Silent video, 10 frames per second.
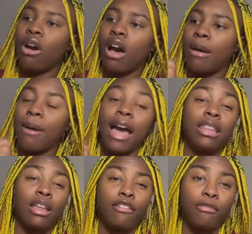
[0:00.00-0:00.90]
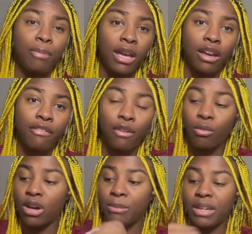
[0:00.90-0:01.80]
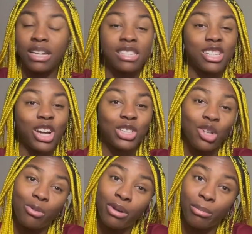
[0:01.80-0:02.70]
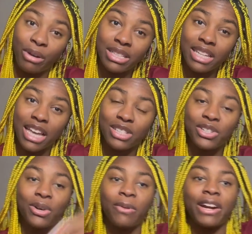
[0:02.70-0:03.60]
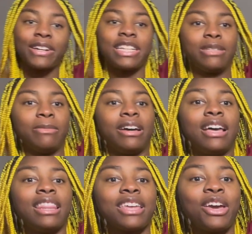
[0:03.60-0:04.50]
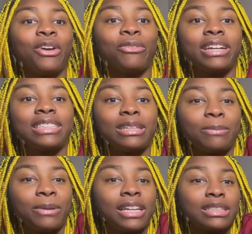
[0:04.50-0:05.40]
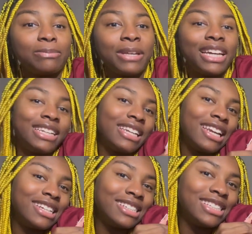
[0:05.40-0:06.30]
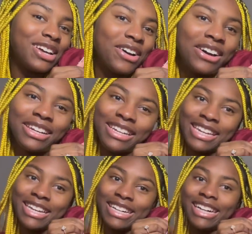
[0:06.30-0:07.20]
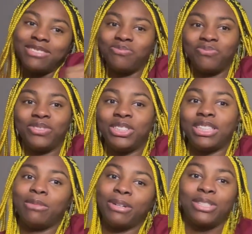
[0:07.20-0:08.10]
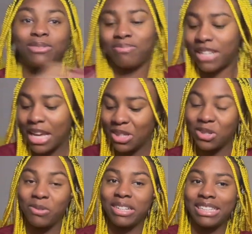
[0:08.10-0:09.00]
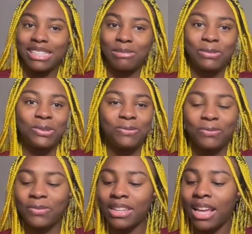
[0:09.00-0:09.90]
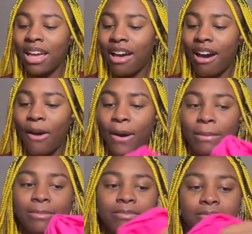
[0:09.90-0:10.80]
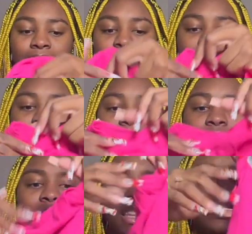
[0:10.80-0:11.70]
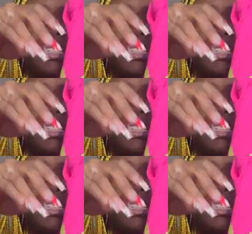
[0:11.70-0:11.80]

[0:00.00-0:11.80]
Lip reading: I love pink for one because it's October, Breast Cancer Awareness Month. Rest in peace, Big D to Dawn. Yeah, you see the breast cancer awareness something. And this